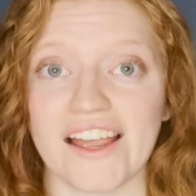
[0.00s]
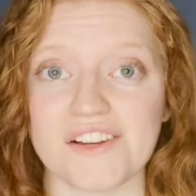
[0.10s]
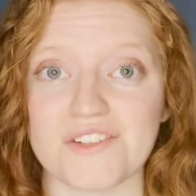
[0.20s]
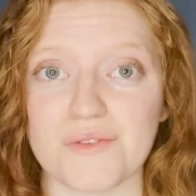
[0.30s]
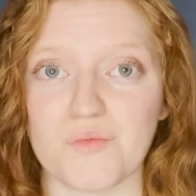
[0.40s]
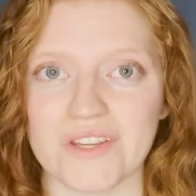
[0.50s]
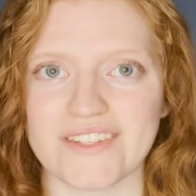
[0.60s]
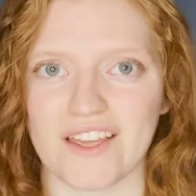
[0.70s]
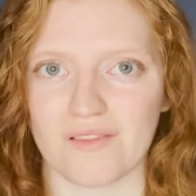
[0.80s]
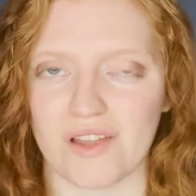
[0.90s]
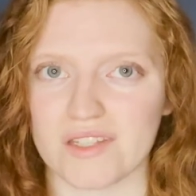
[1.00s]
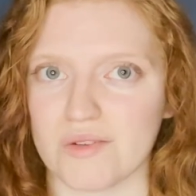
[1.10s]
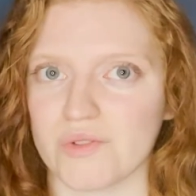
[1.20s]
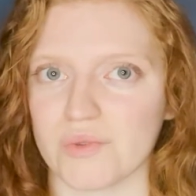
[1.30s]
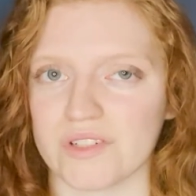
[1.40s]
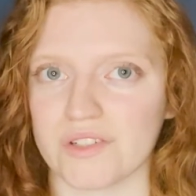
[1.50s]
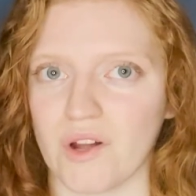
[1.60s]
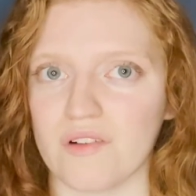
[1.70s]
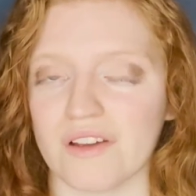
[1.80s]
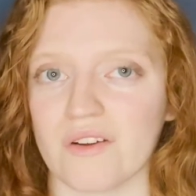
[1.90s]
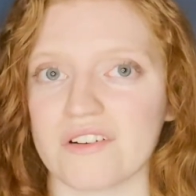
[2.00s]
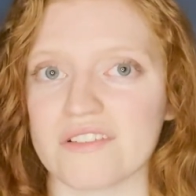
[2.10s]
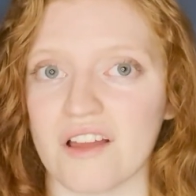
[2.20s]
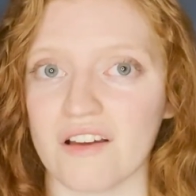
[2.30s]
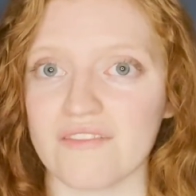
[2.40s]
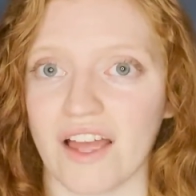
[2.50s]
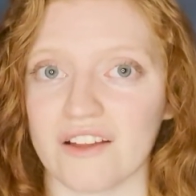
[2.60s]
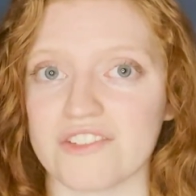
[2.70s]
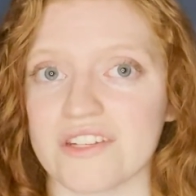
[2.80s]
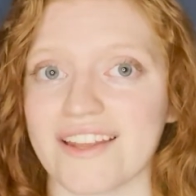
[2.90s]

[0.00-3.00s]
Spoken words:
actually went to FIT with one of the co-founders of Algae,